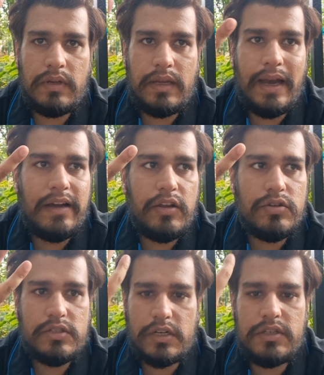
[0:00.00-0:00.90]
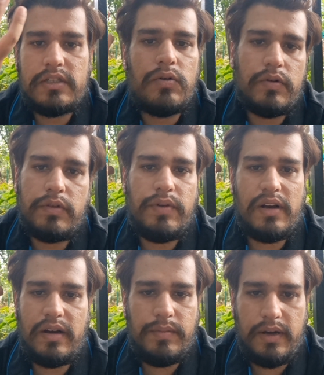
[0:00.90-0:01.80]
get your structures out of the
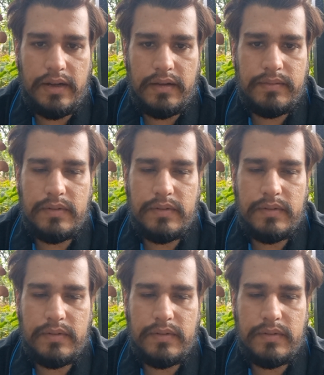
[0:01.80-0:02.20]
vulnerability.